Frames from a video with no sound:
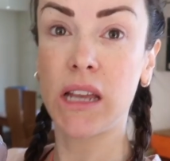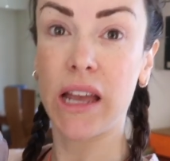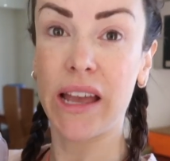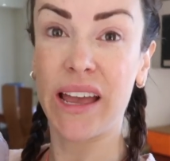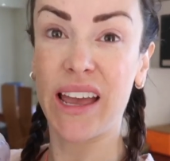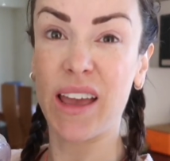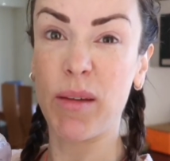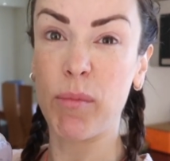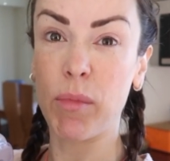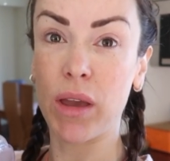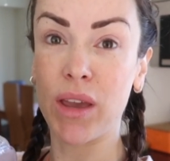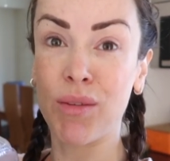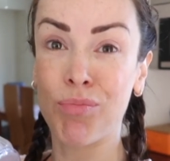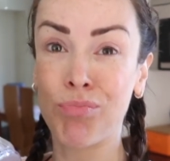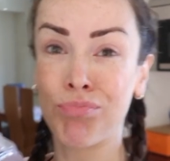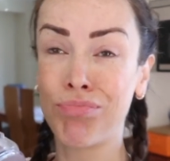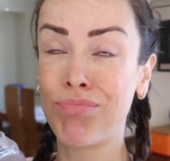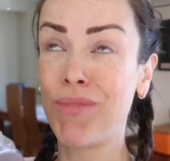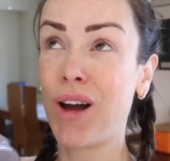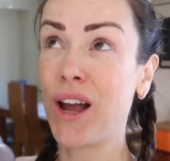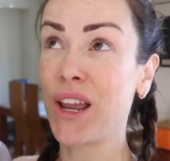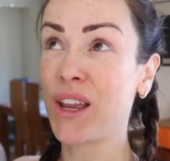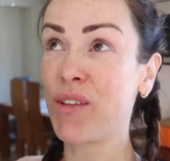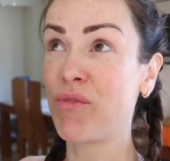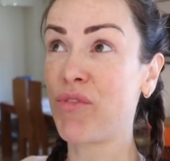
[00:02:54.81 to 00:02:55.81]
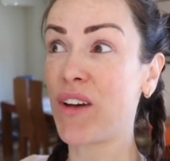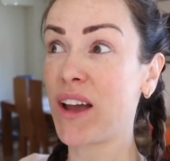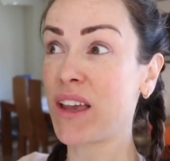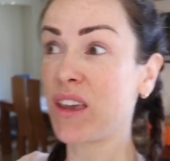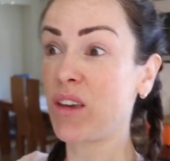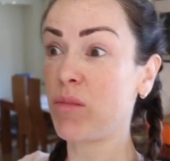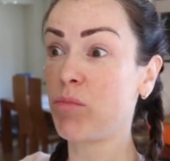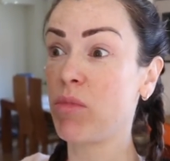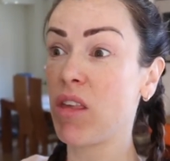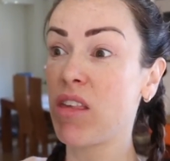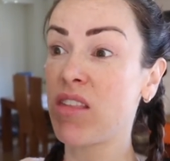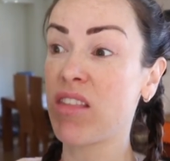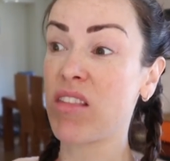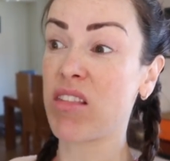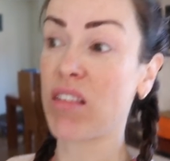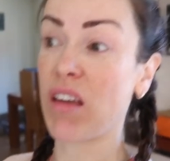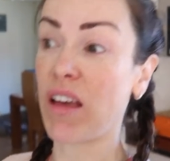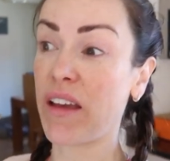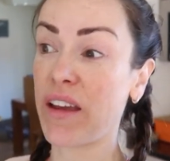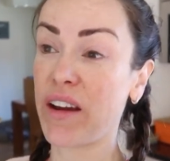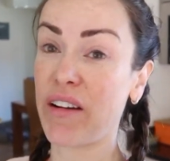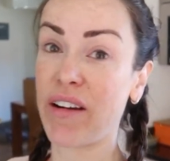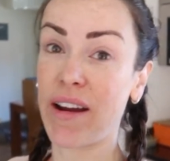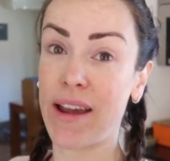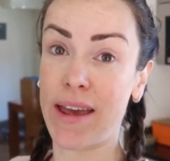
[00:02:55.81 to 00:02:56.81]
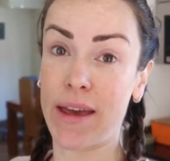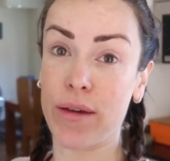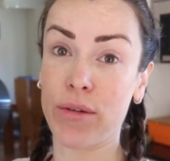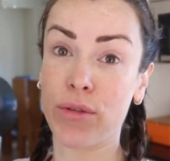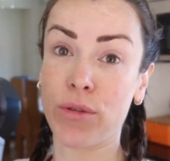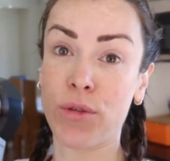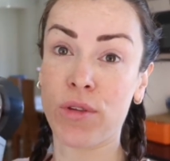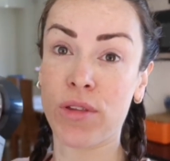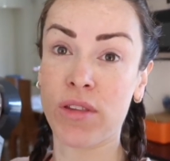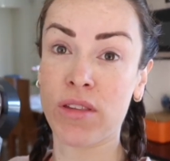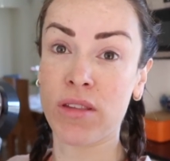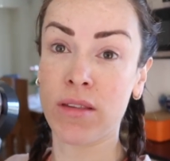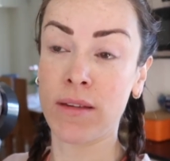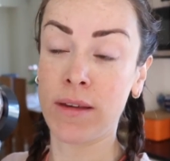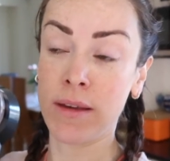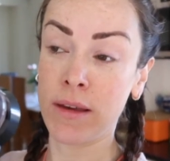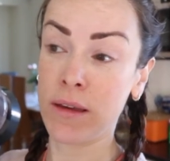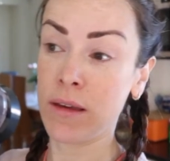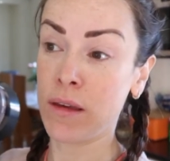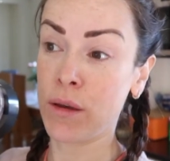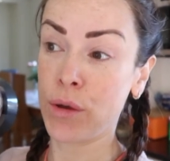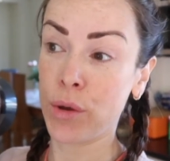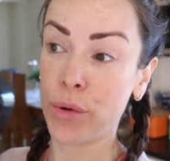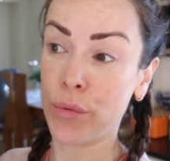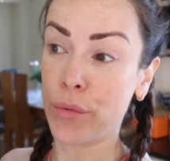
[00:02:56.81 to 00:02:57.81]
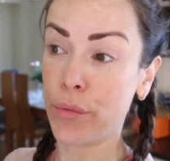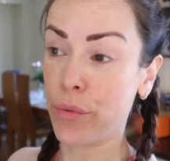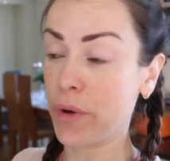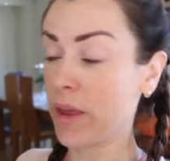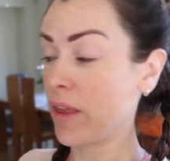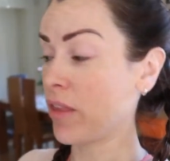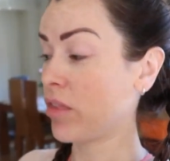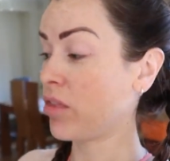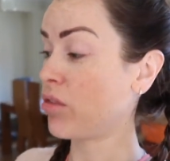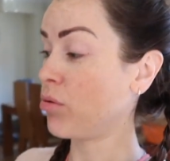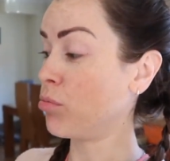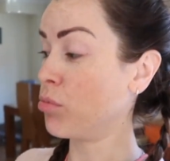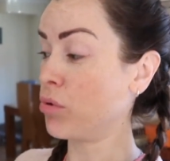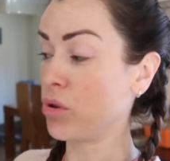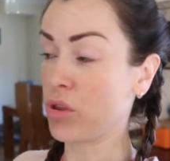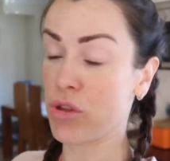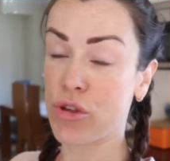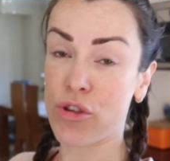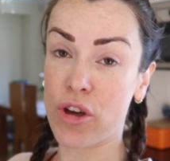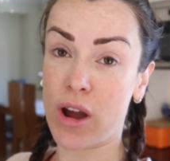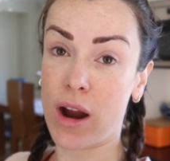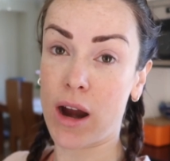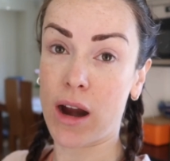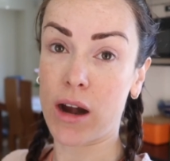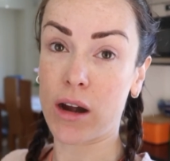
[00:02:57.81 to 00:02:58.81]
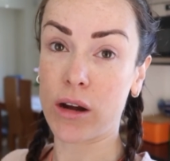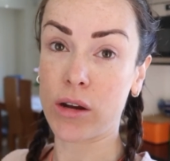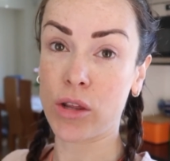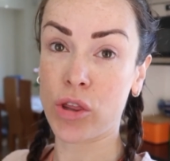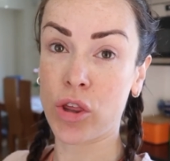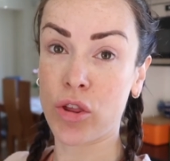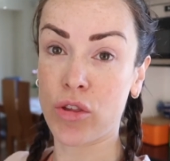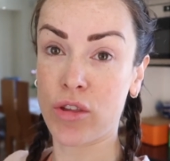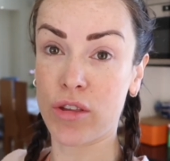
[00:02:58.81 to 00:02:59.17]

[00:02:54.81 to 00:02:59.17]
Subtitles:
I can vacuum this entire house with one charge.